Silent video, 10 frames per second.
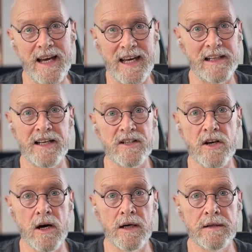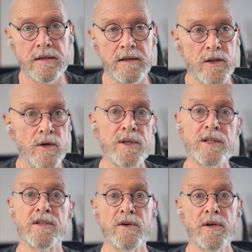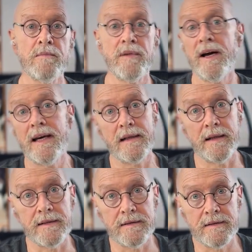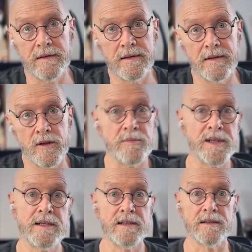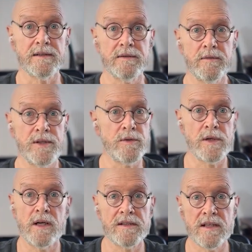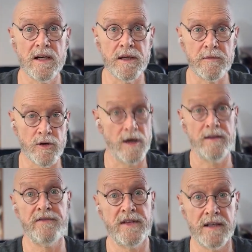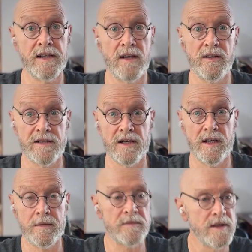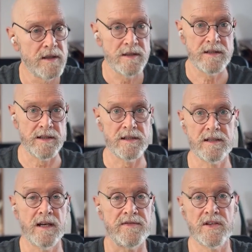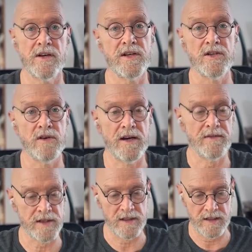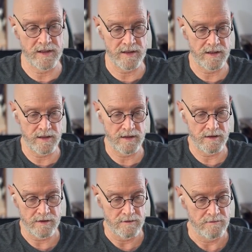Headlights gone, you go to the store, you buy a headlight. No big deal. We do it all the time, or I've done it all the time since I've started driving in the